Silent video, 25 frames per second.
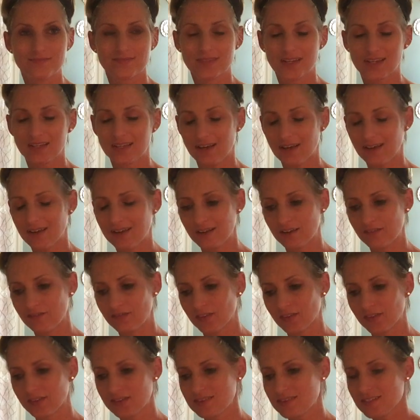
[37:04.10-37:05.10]
again, I
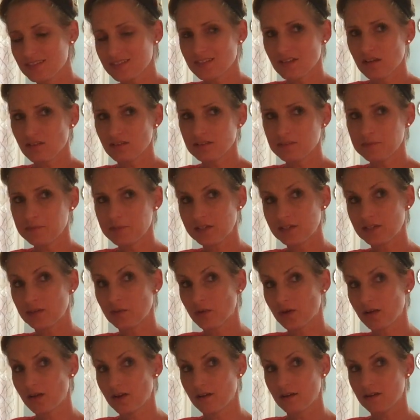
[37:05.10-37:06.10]
feel like that's ultimately
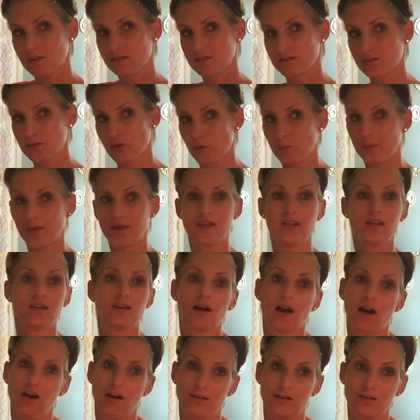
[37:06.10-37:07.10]
what so
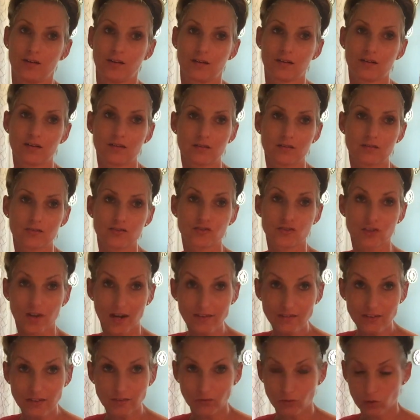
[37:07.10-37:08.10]
many are
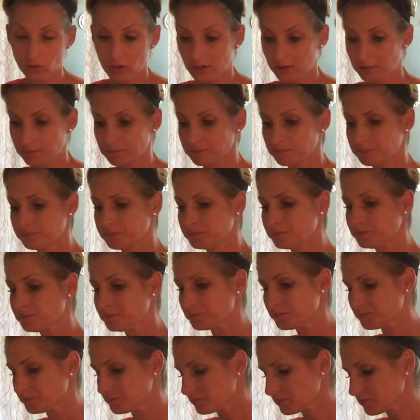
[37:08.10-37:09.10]
striving for.
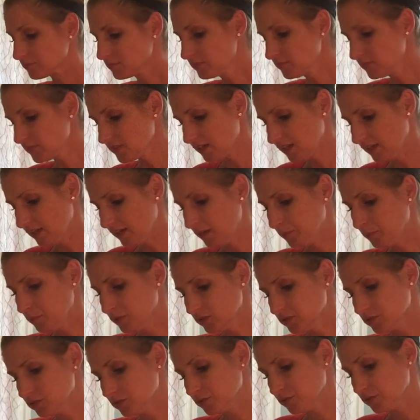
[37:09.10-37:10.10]
And I
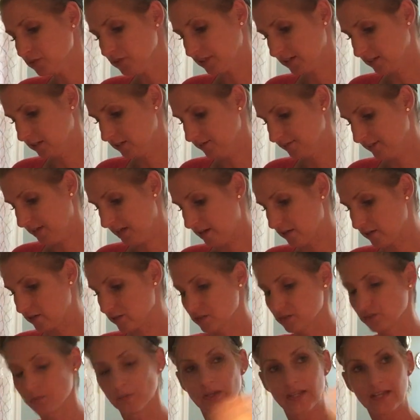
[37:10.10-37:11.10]
pulled 2
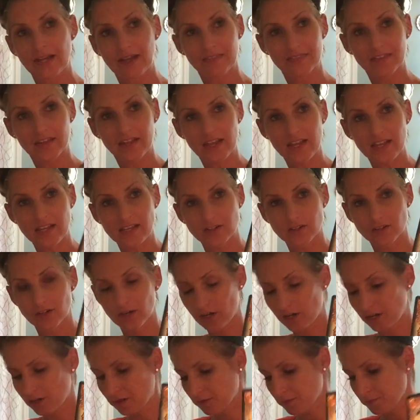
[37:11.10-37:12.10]
clarifiers. We got the
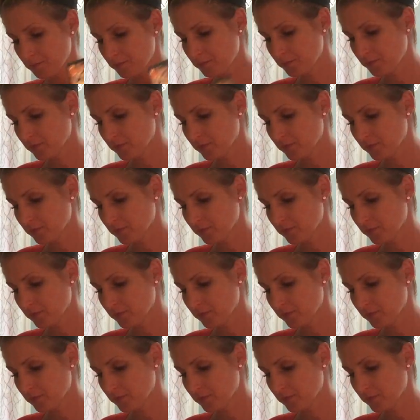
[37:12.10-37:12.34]
anchor